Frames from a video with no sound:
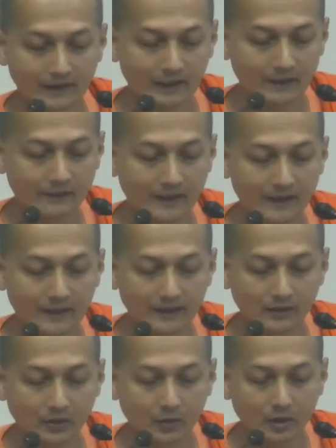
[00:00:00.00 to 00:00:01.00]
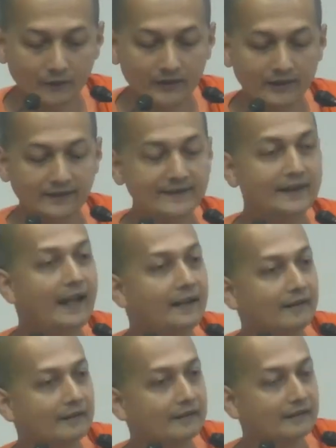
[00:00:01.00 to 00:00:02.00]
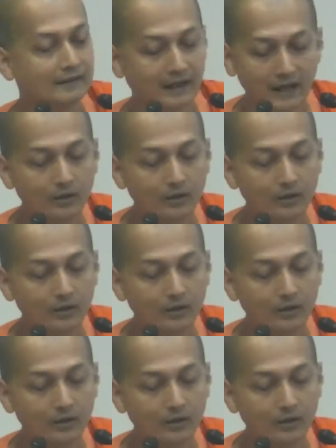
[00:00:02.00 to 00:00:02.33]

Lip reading: If I let go of that desire, I